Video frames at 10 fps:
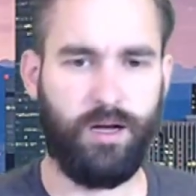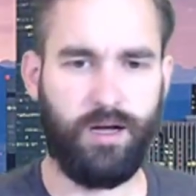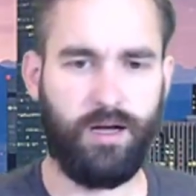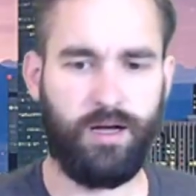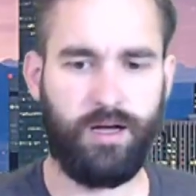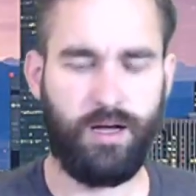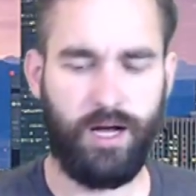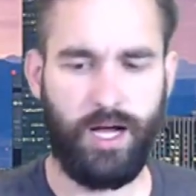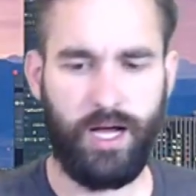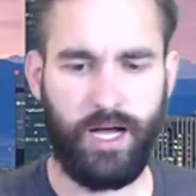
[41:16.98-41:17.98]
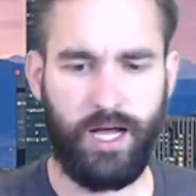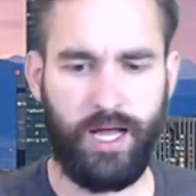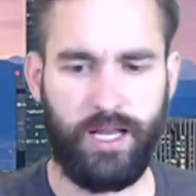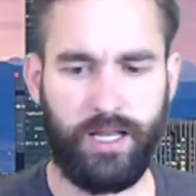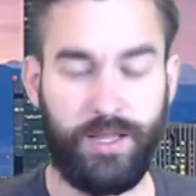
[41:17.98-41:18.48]

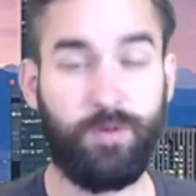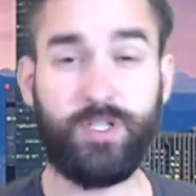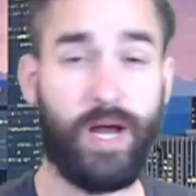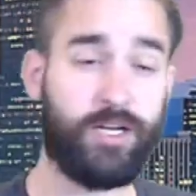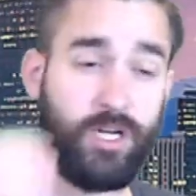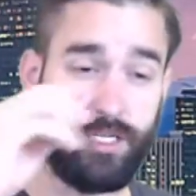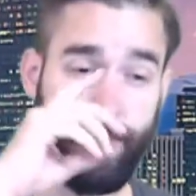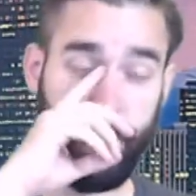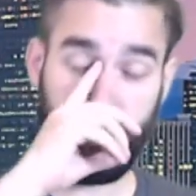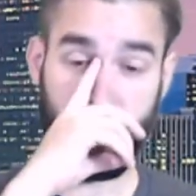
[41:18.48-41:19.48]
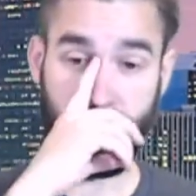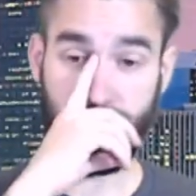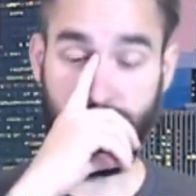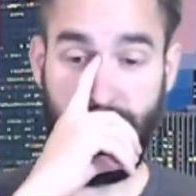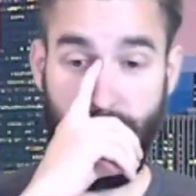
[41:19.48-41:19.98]
There was actually some interesting
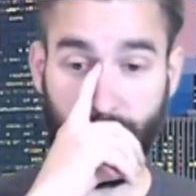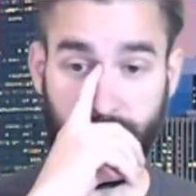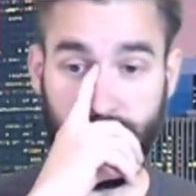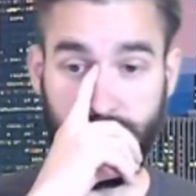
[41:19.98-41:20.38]
things that happened